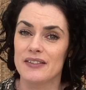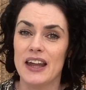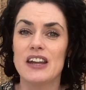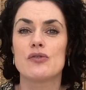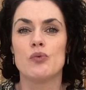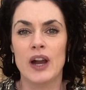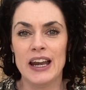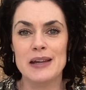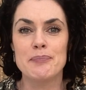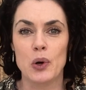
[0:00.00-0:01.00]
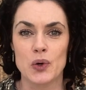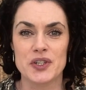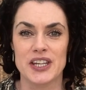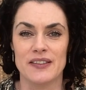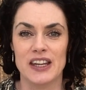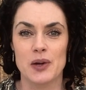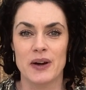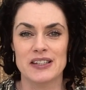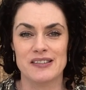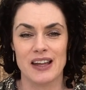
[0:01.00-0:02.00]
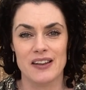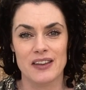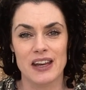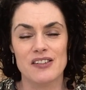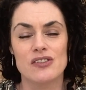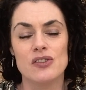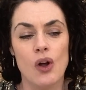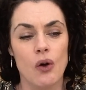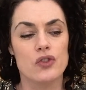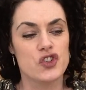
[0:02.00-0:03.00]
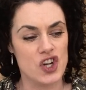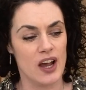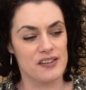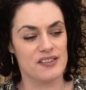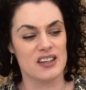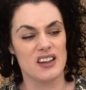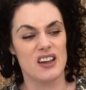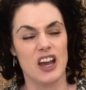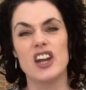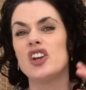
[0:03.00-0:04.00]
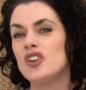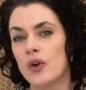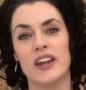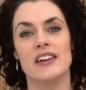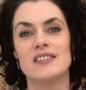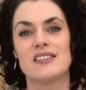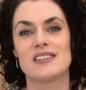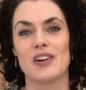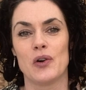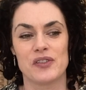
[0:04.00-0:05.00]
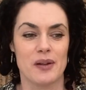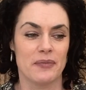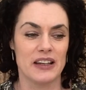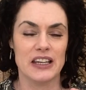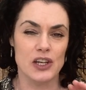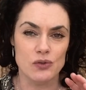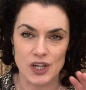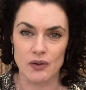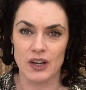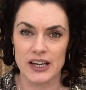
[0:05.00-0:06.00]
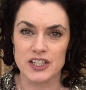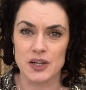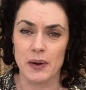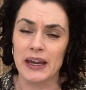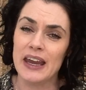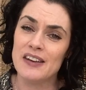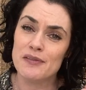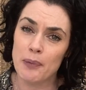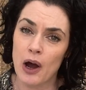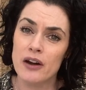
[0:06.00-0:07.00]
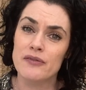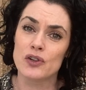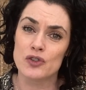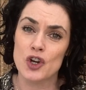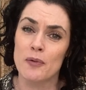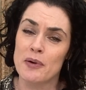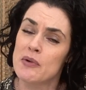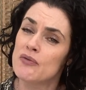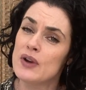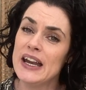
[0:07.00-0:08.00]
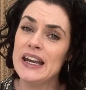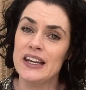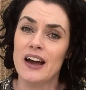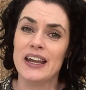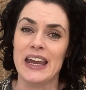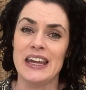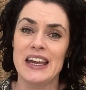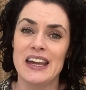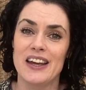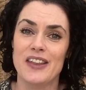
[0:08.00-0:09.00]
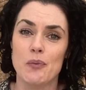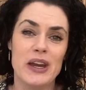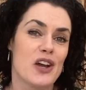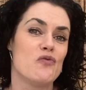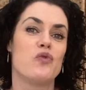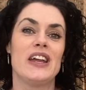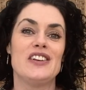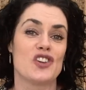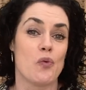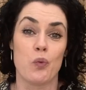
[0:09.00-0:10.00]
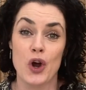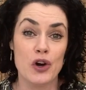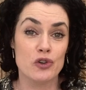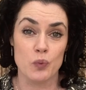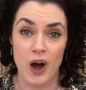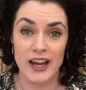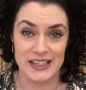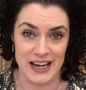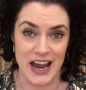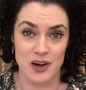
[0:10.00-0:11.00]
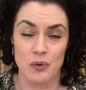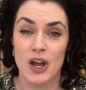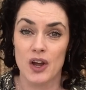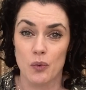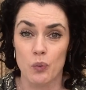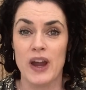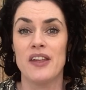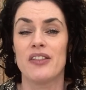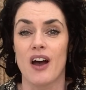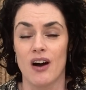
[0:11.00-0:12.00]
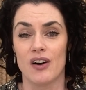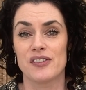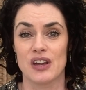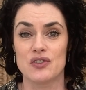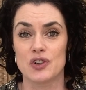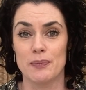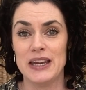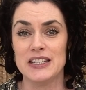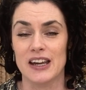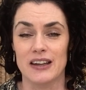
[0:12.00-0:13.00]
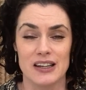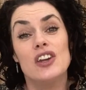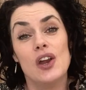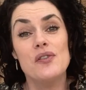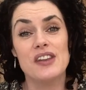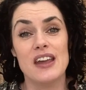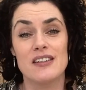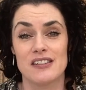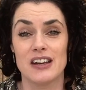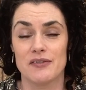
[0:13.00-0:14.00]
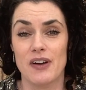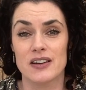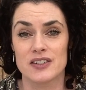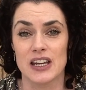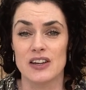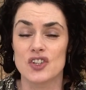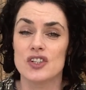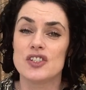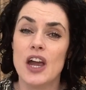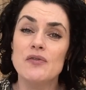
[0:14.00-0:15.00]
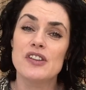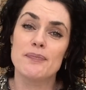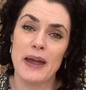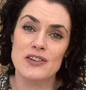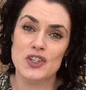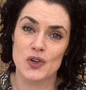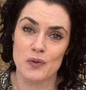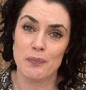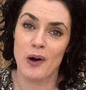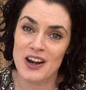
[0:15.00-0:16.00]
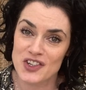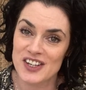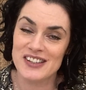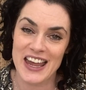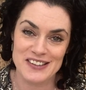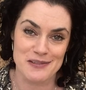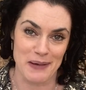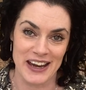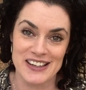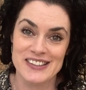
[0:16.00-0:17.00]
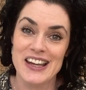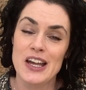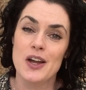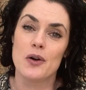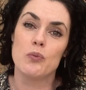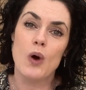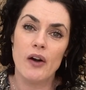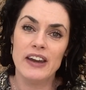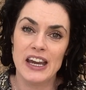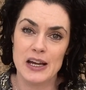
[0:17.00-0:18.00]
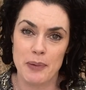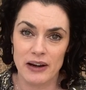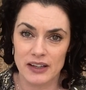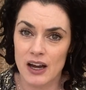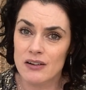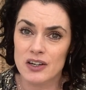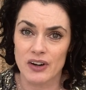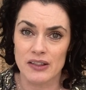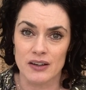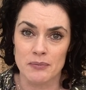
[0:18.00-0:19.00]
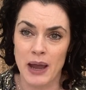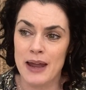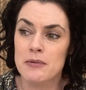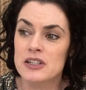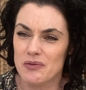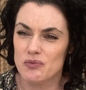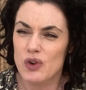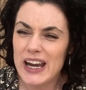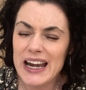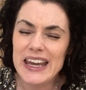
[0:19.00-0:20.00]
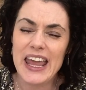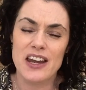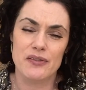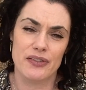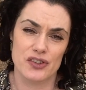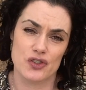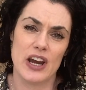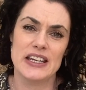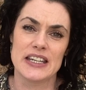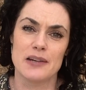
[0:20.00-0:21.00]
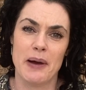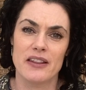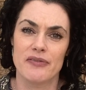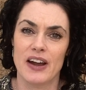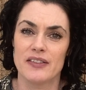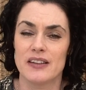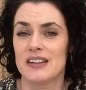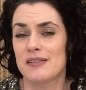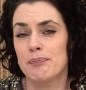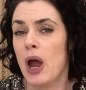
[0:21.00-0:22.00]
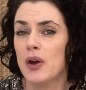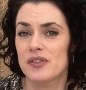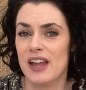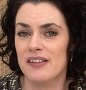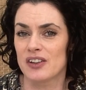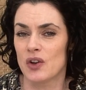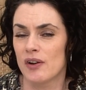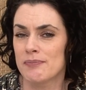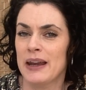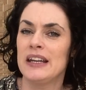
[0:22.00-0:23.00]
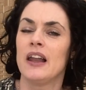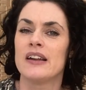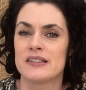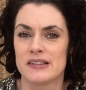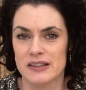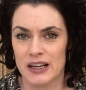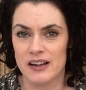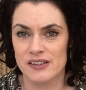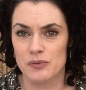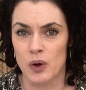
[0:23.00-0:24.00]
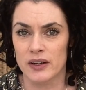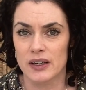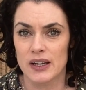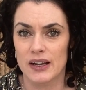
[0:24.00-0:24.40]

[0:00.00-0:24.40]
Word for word: then it's really important that you understand that it's not just an annoyance or something that you don't like doing. It's part of your job and we're really lucky that we can reach worldwide now with our social media. Use it as an advantage. Don't spend your precious headspace worrying about the algorithm and really getting frustrated about the fact that this post hasn't got as many likes as the last one.